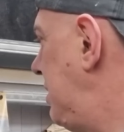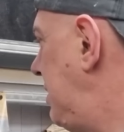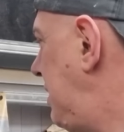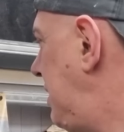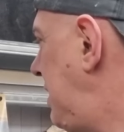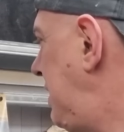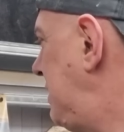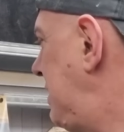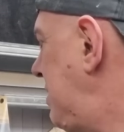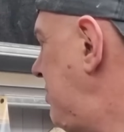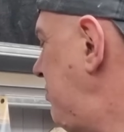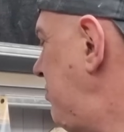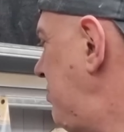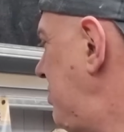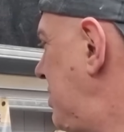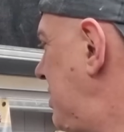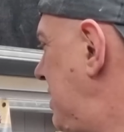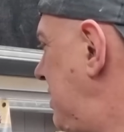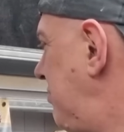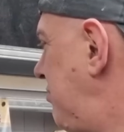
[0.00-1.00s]
it don't
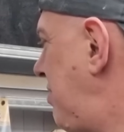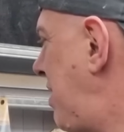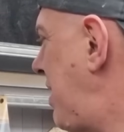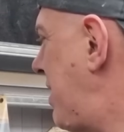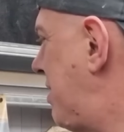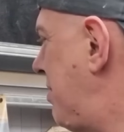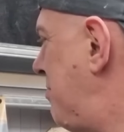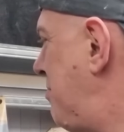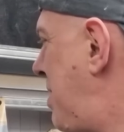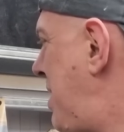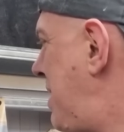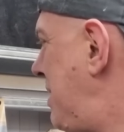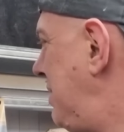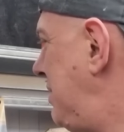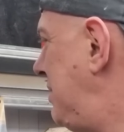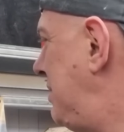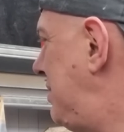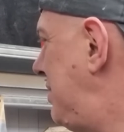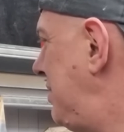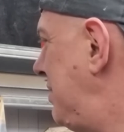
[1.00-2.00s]
really
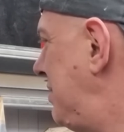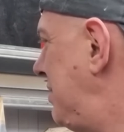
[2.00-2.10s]
recommend